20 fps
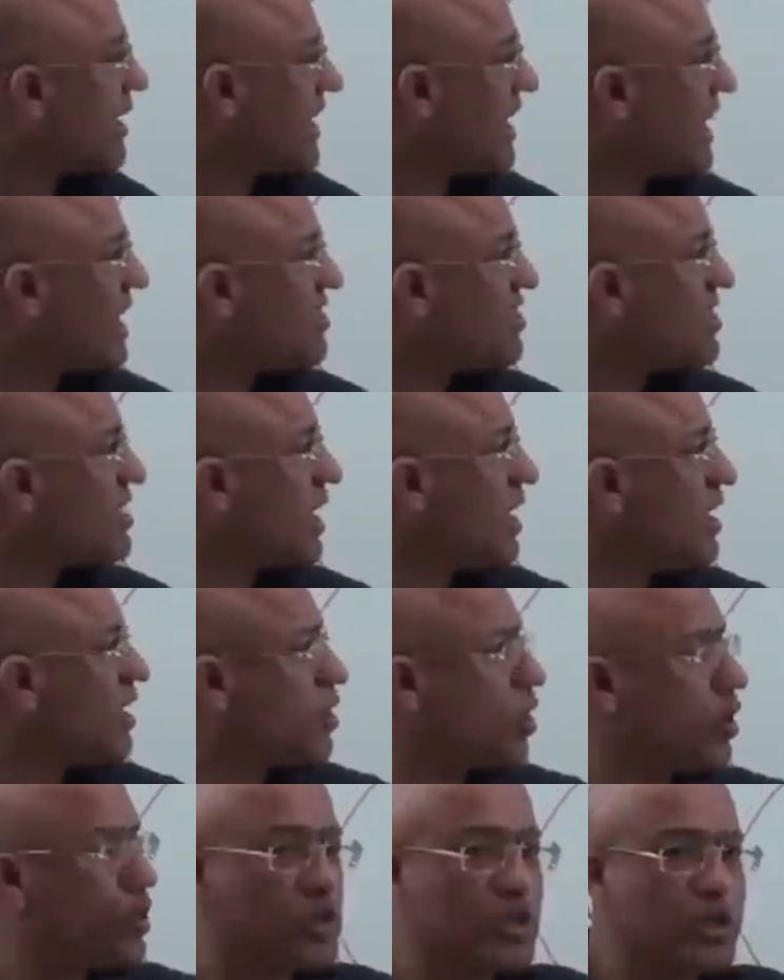classically
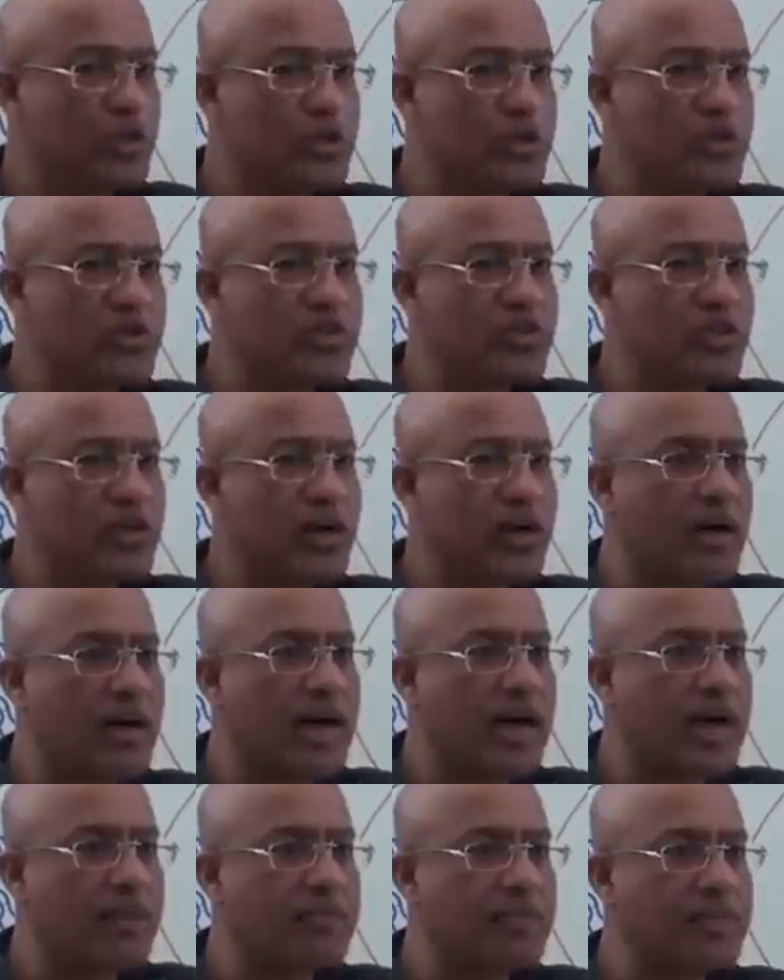continuous
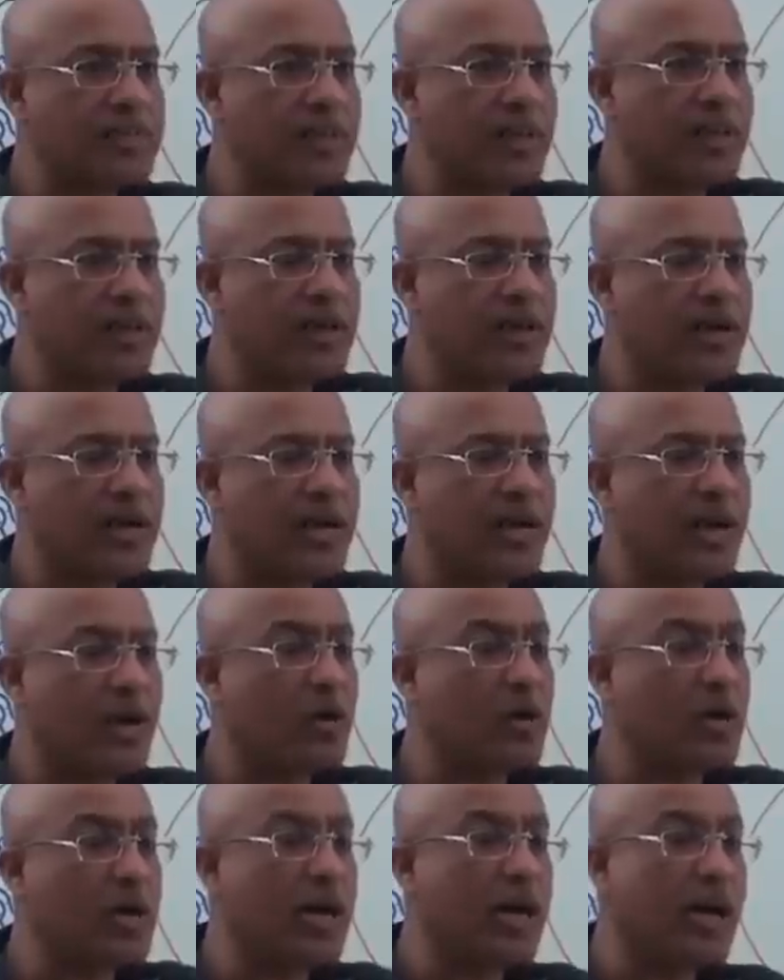uh, epithelia uh,
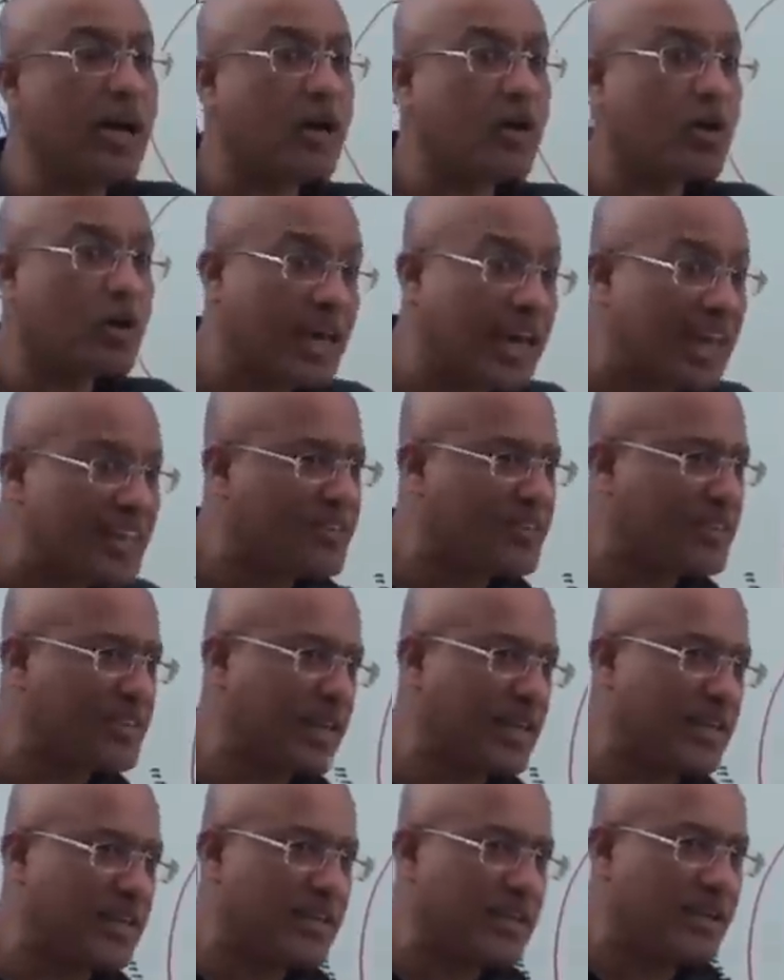on
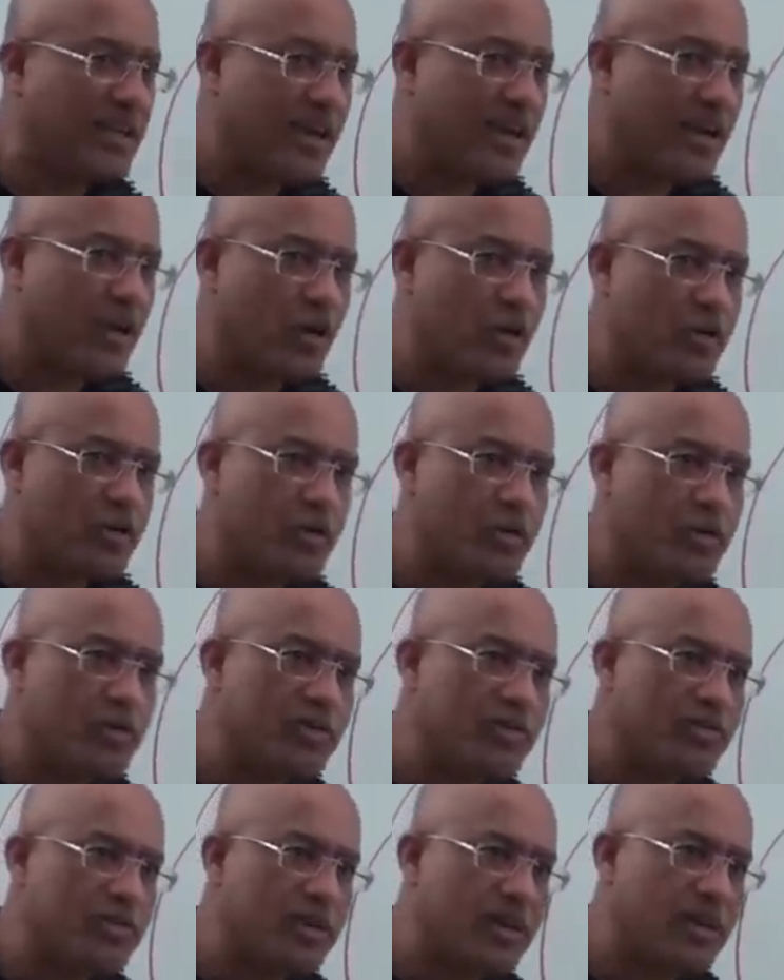classically
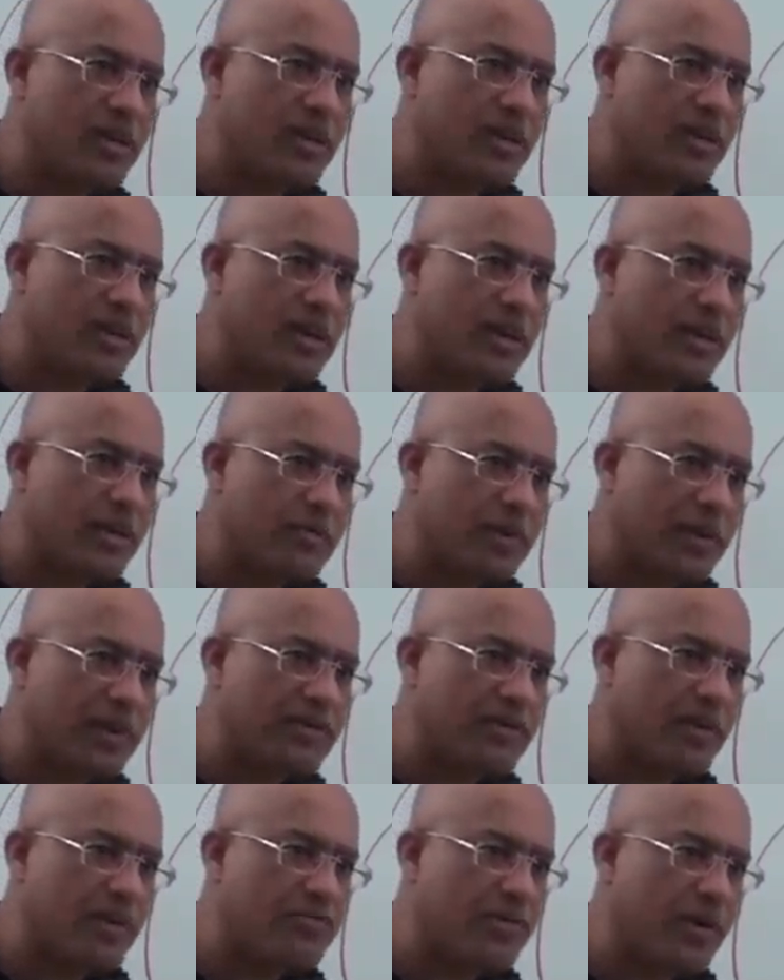continuous uh,
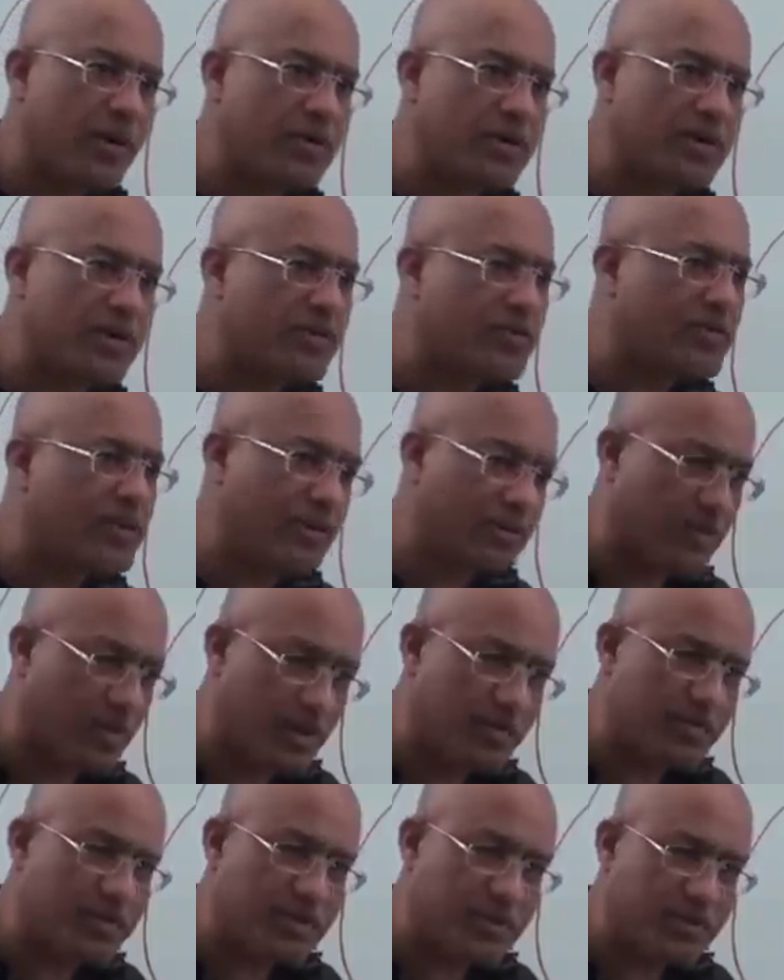capillaries are found in the central
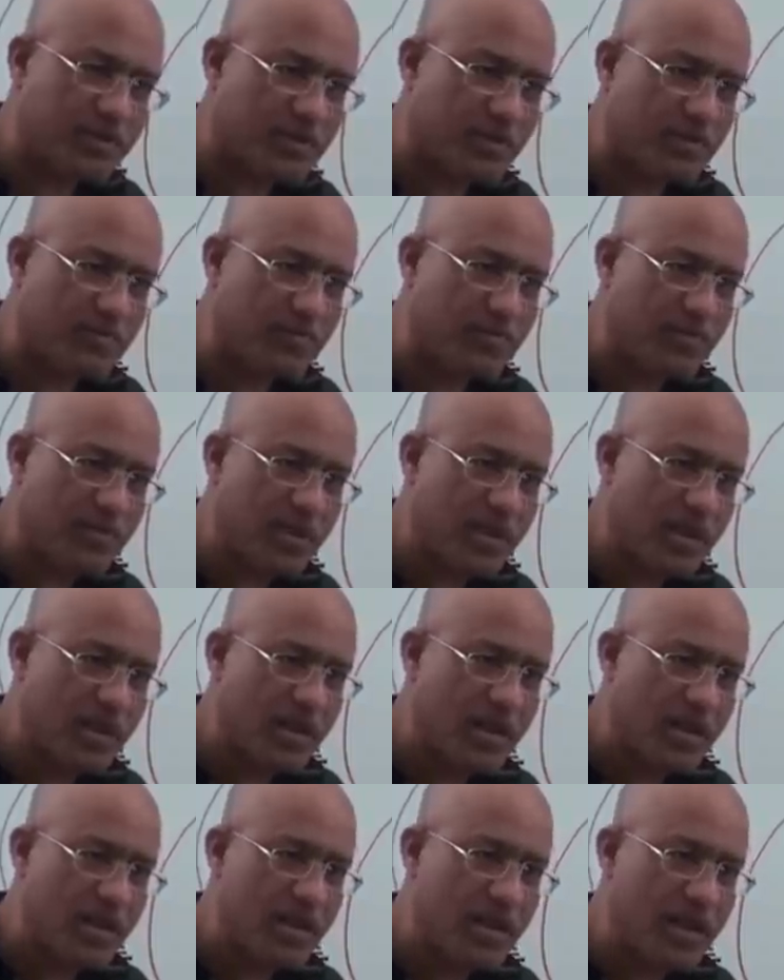nervous system
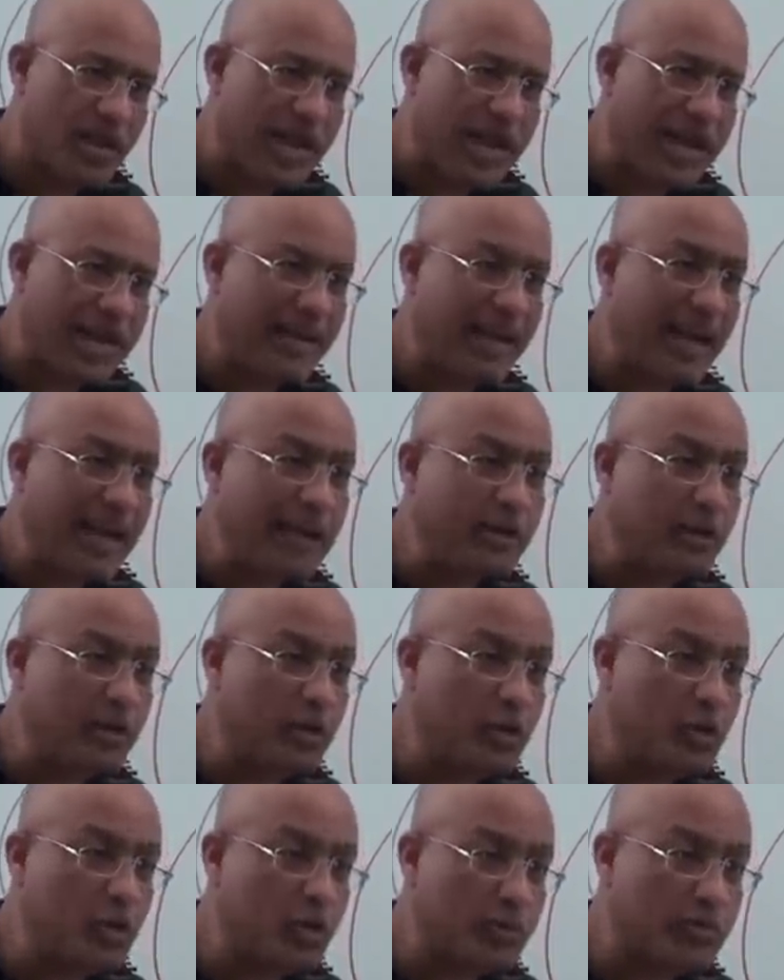and
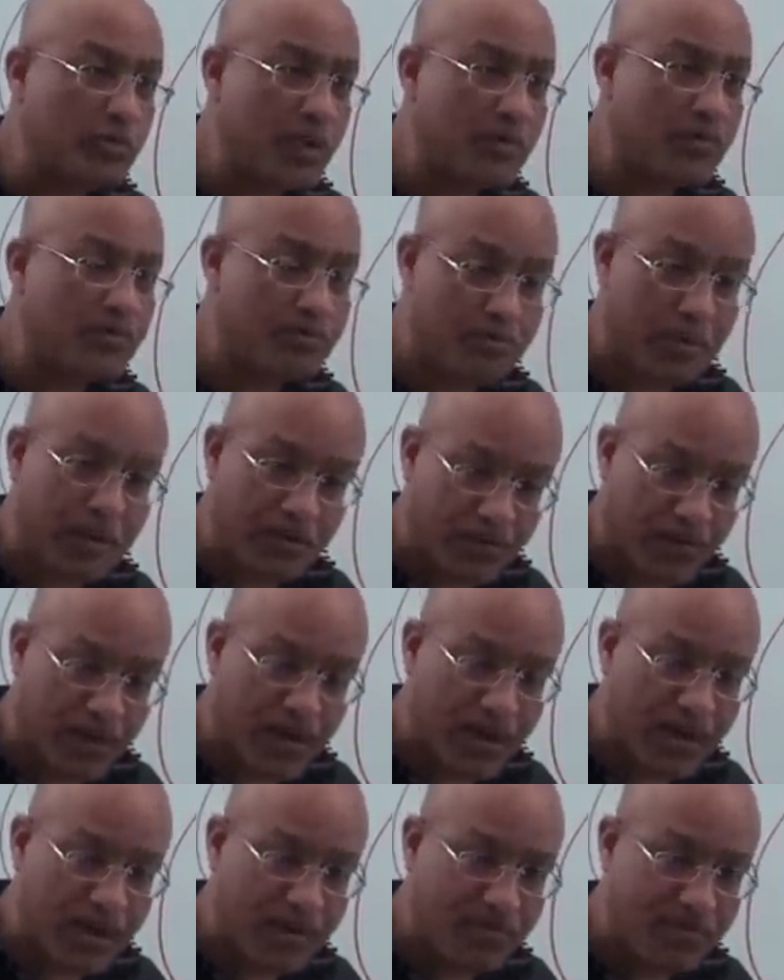endoneurium of
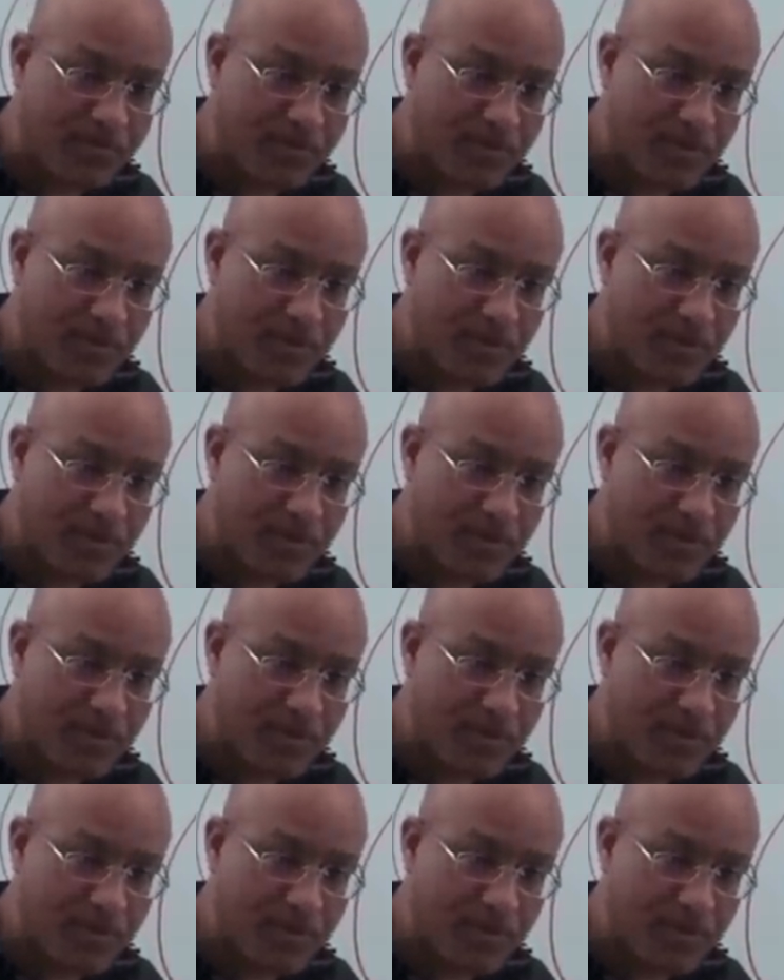peripheral nerve